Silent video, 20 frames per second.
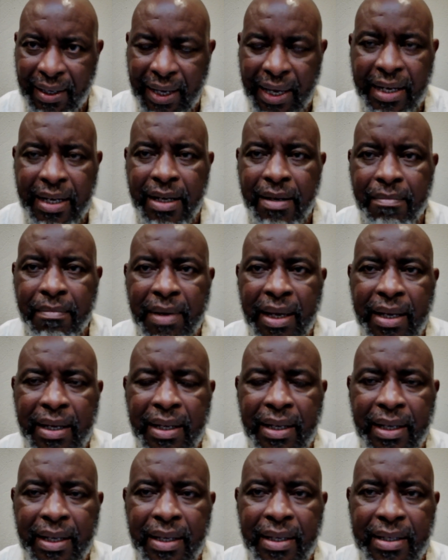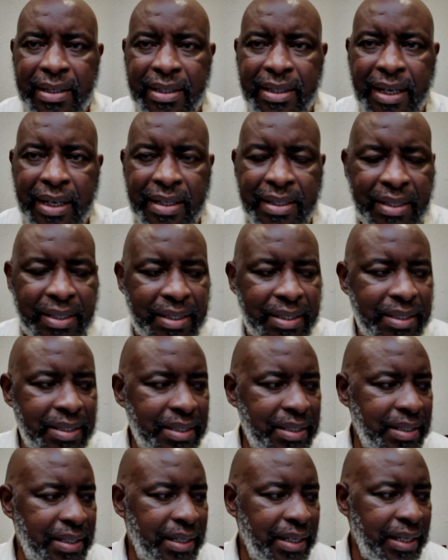And in many
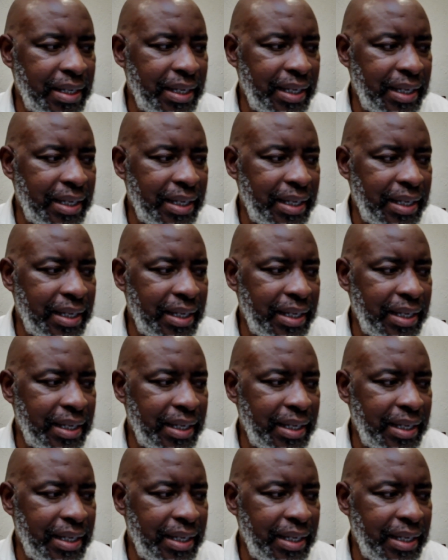instances,